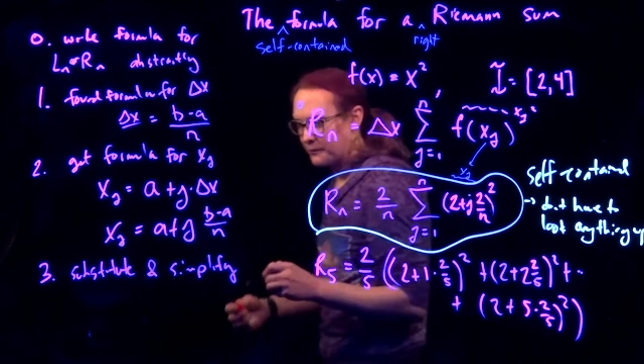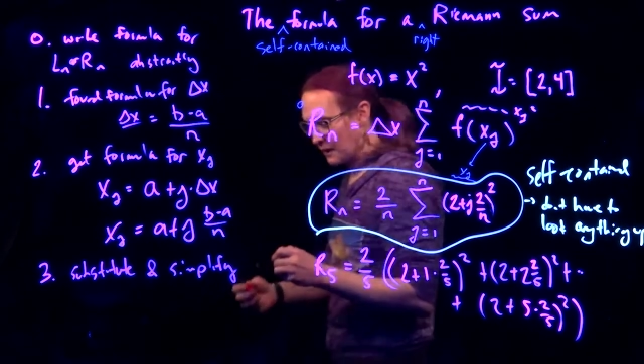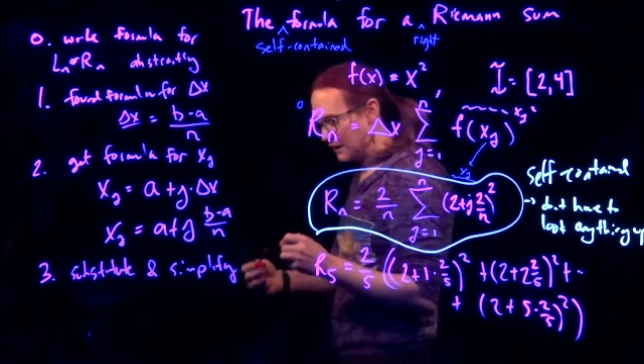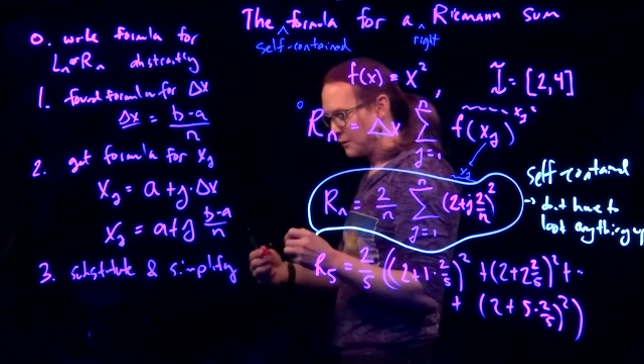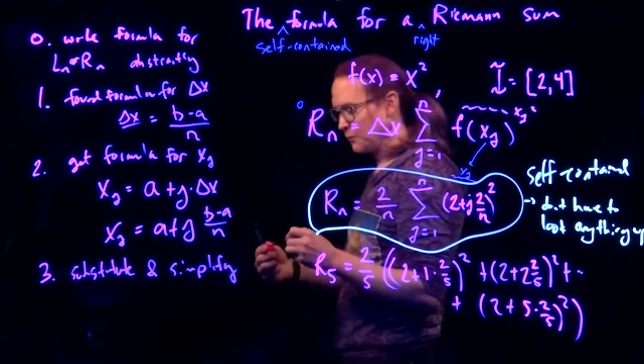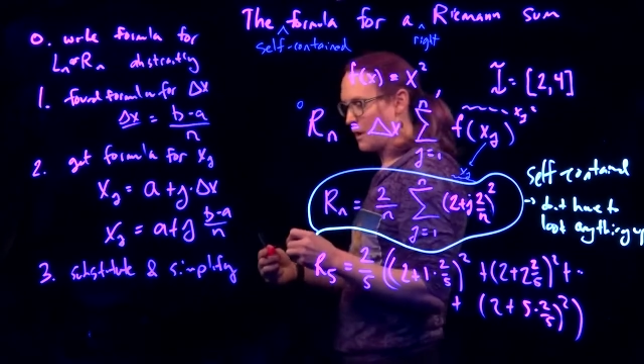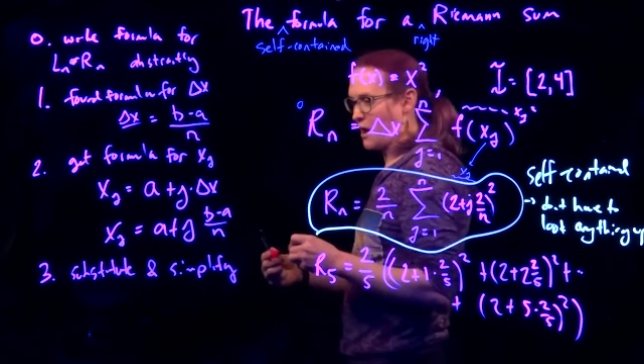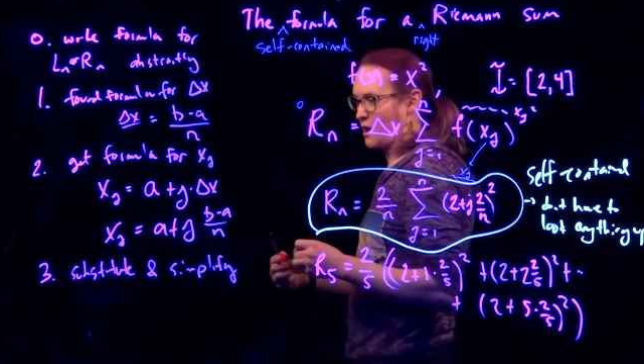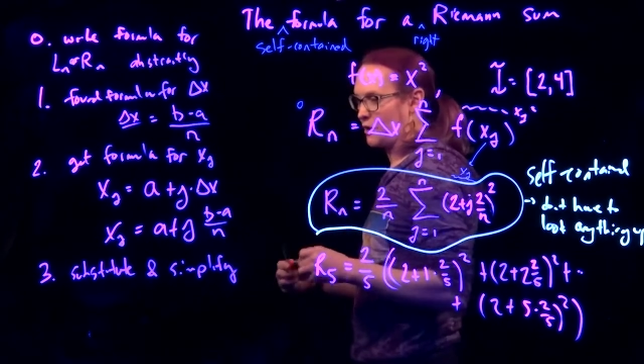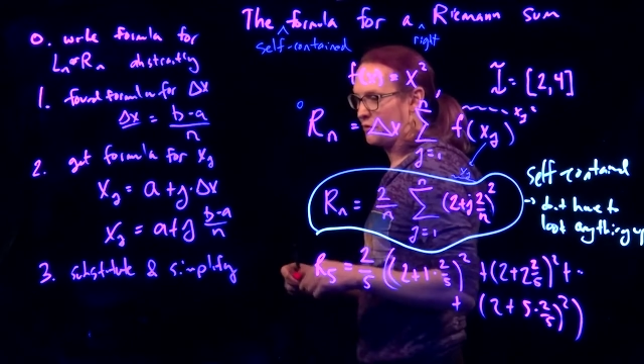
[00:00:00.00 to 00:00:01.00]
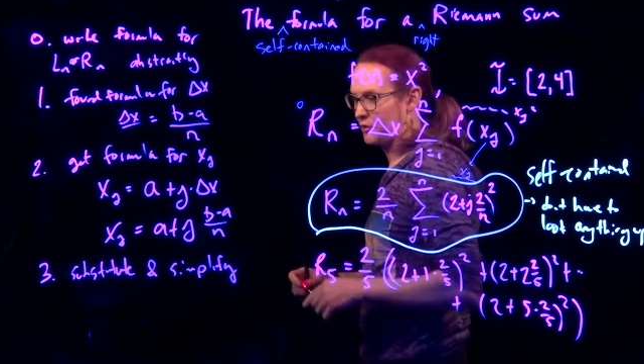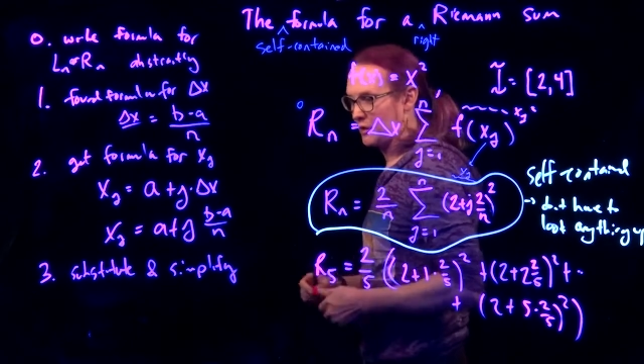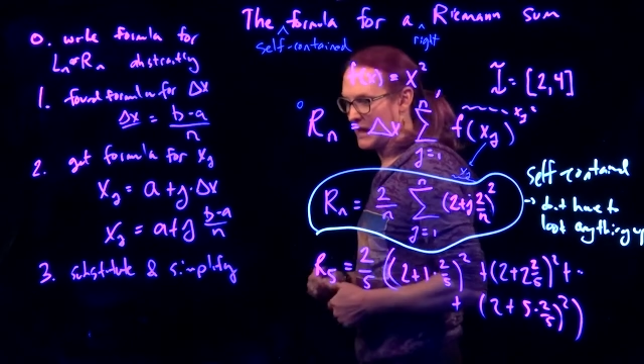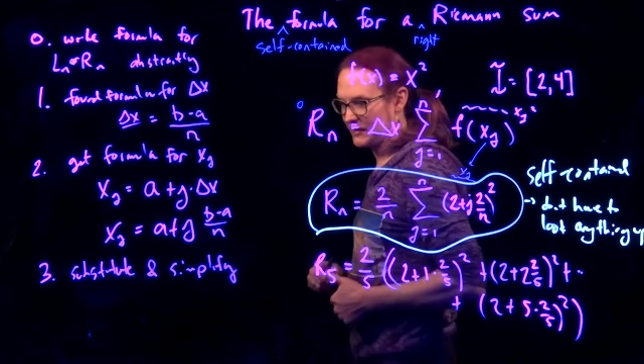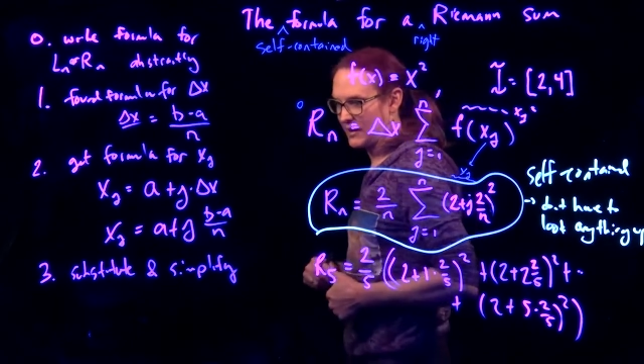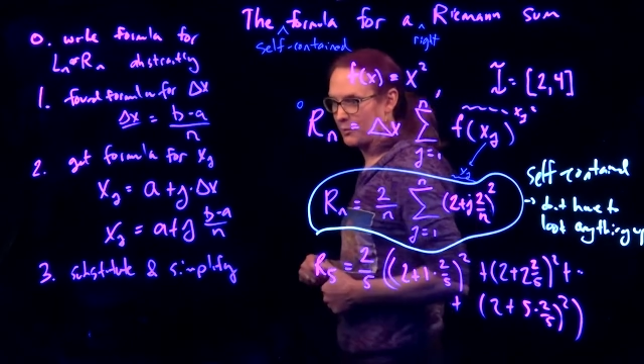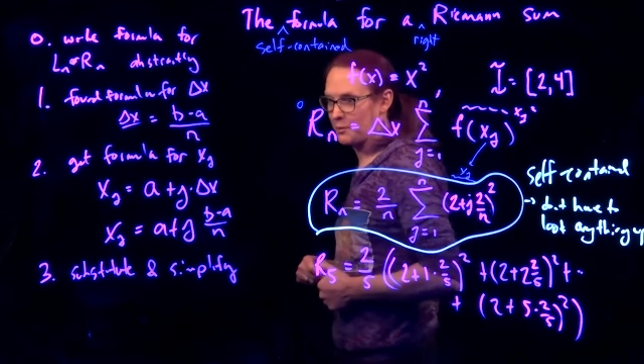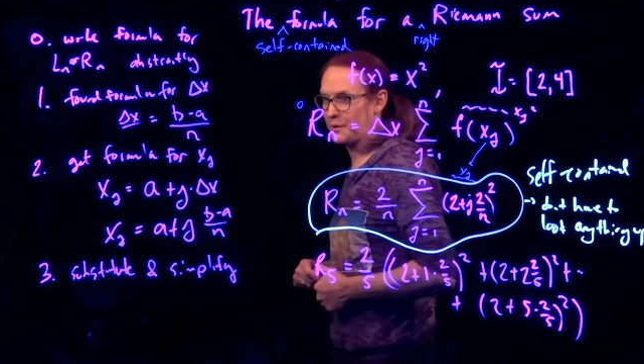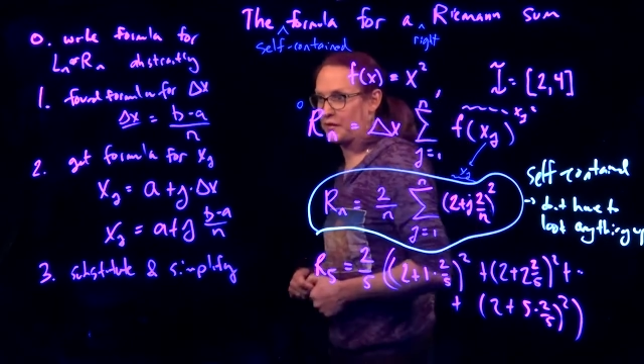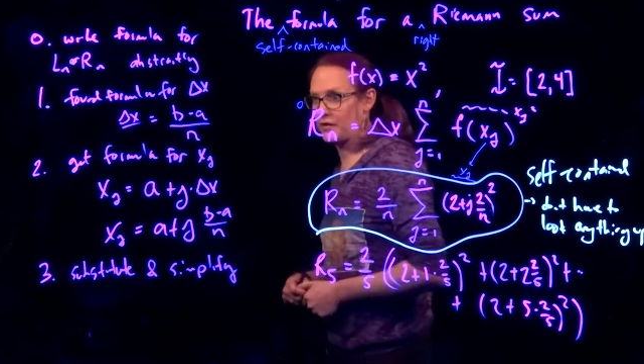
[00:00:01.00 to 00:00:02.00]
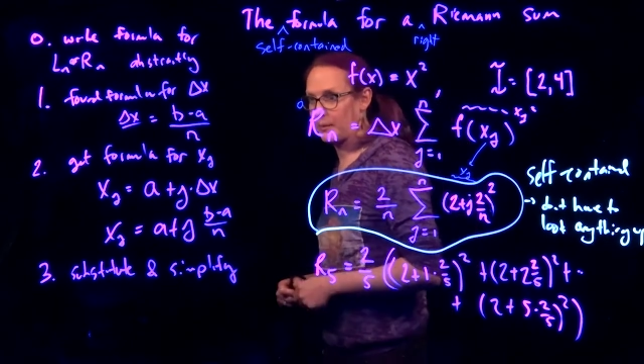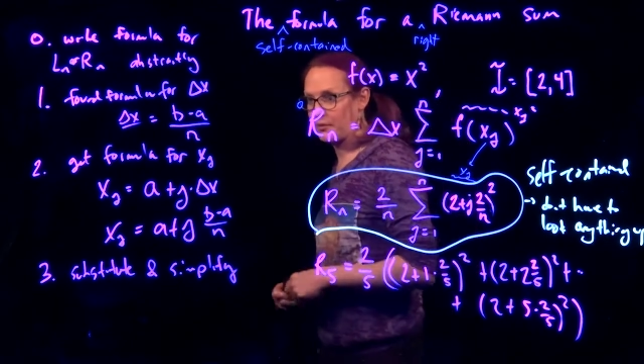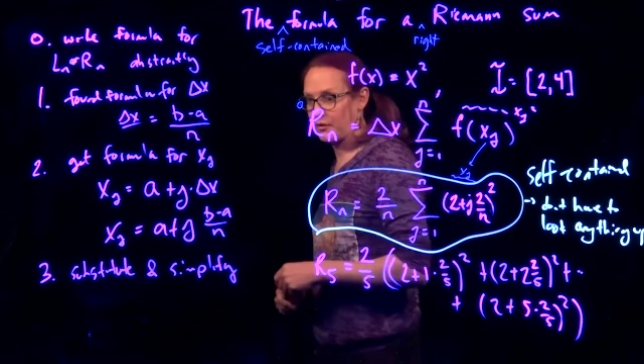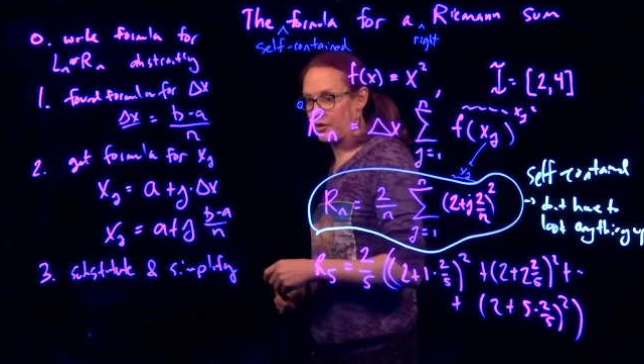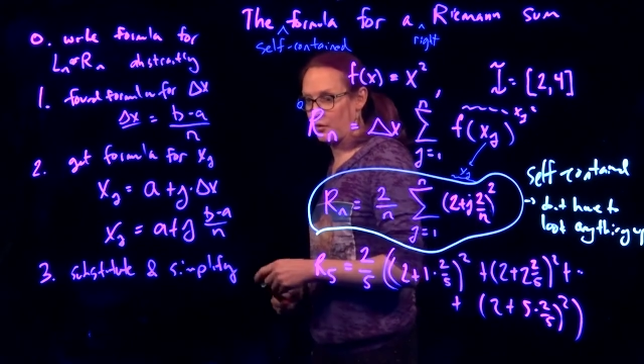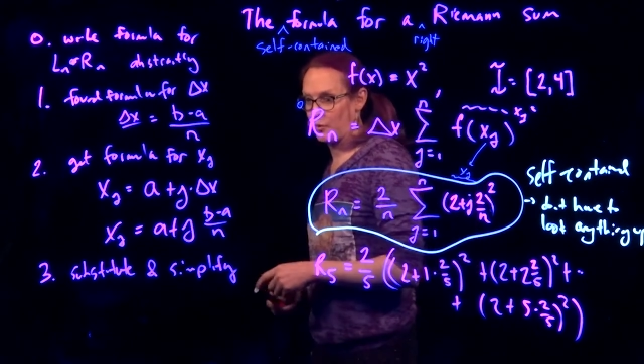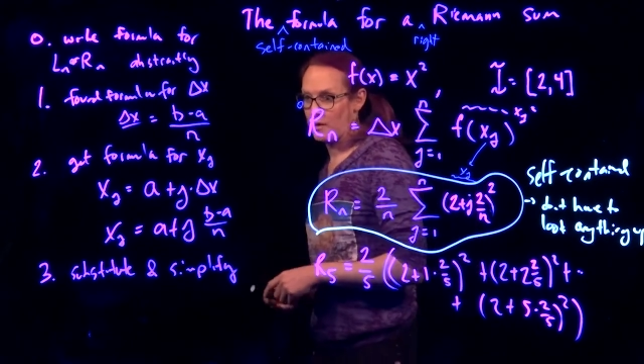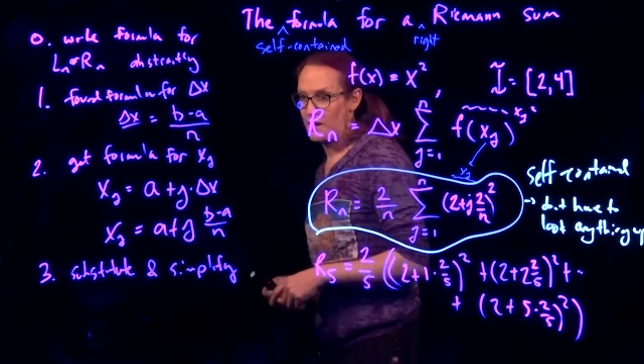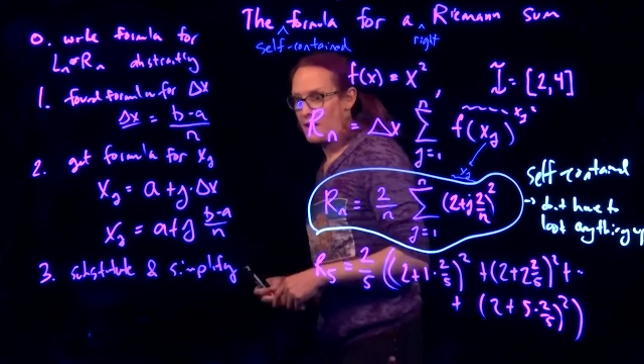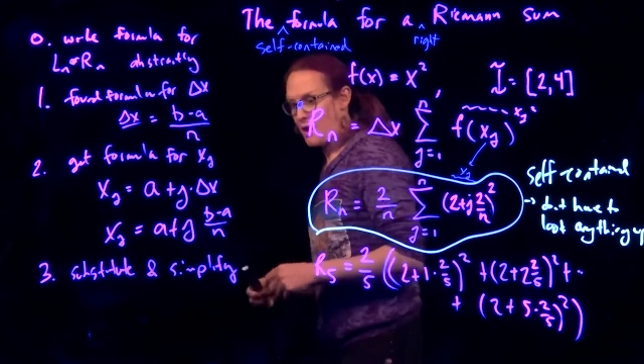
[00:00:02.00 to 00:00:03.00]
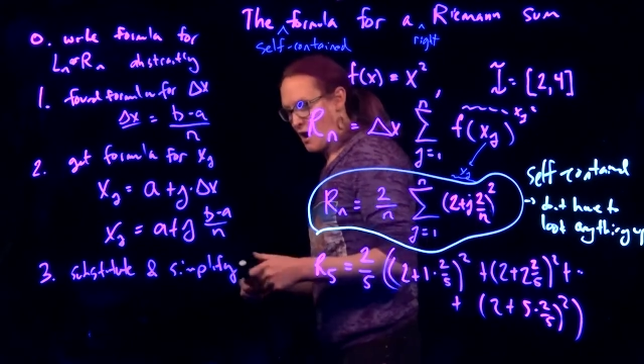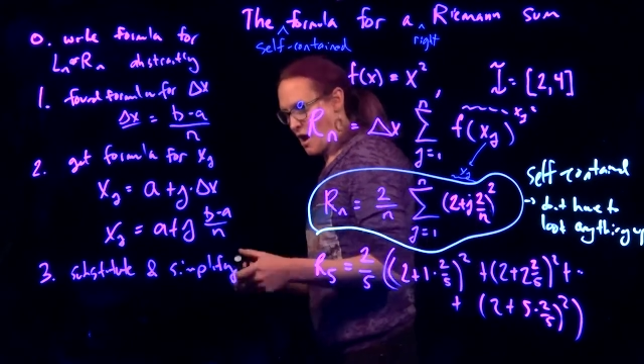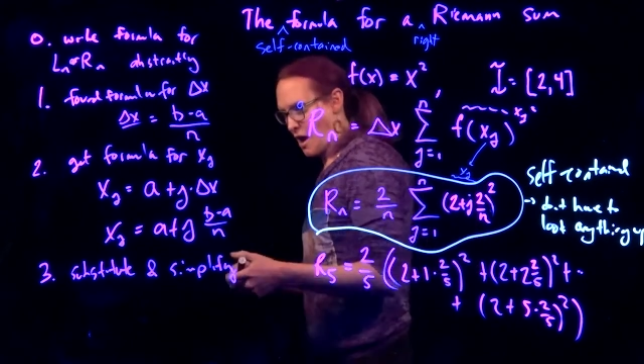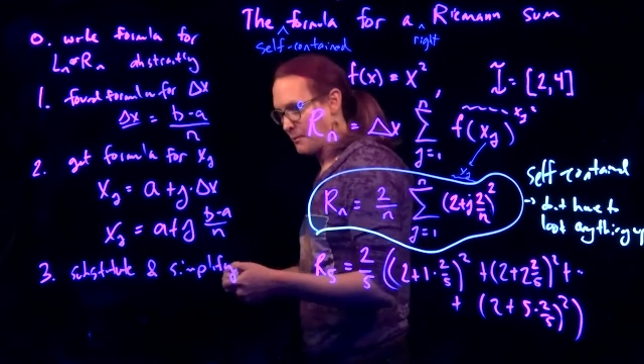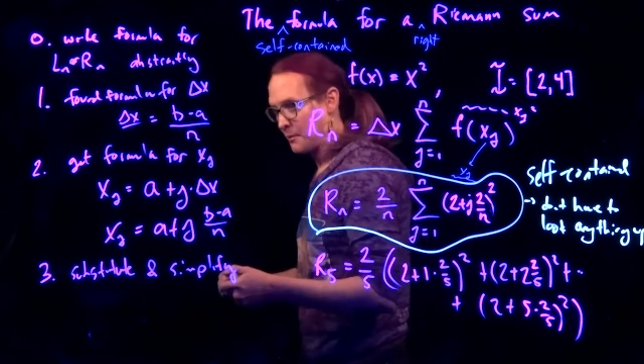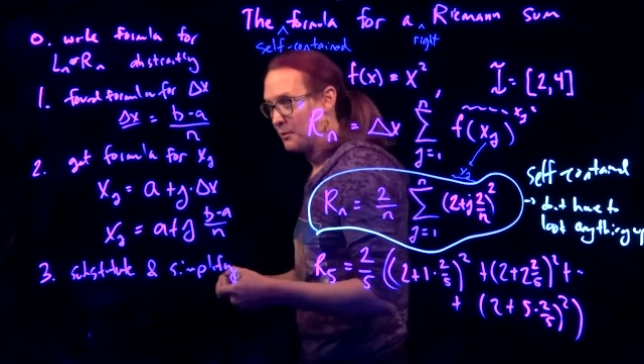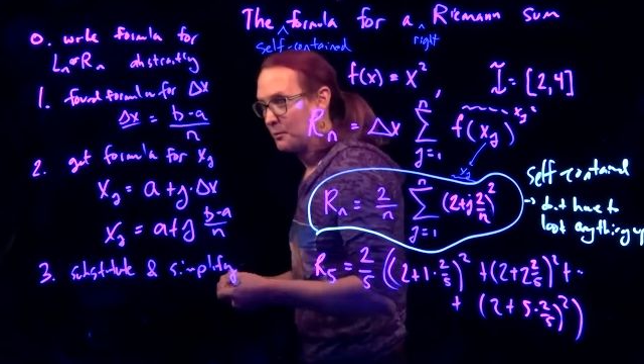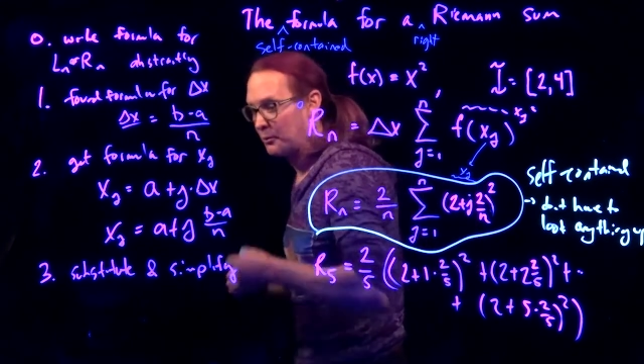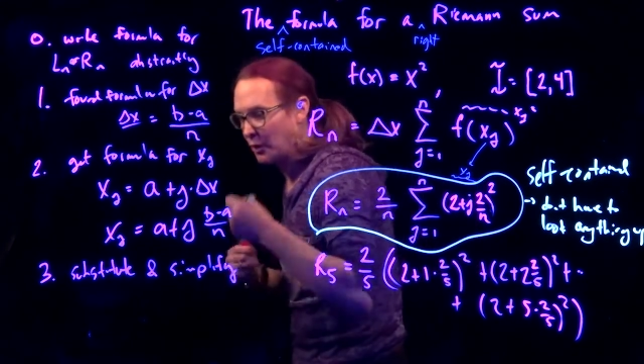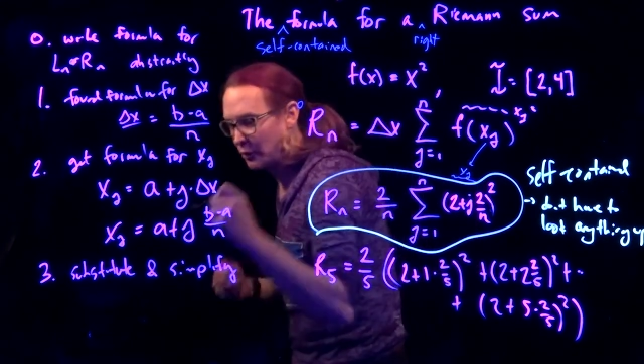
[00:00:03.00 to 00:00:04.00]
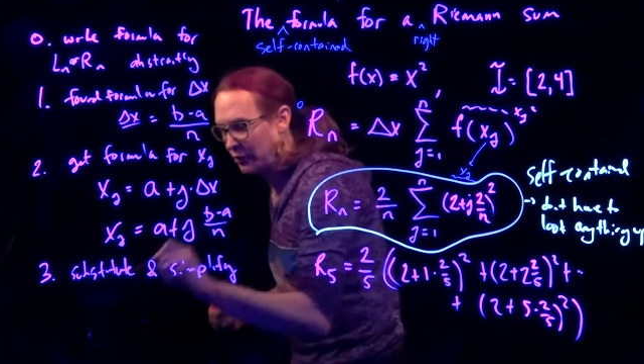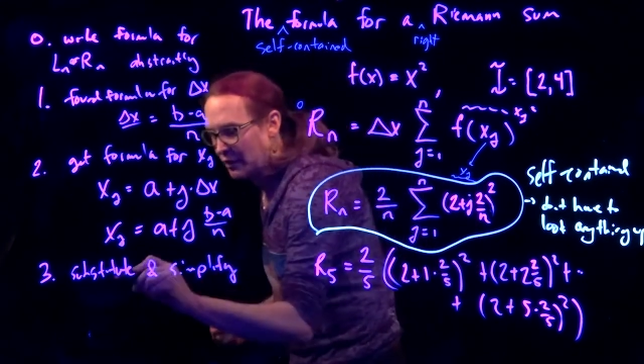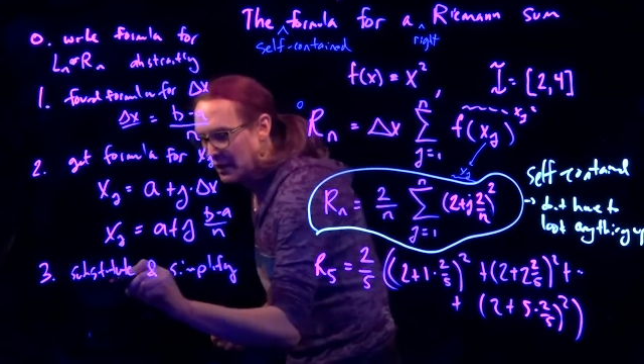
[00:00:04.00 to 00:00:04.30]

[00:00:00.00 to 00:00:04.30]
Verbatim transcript: And then uh, the last step would be to substitute um, both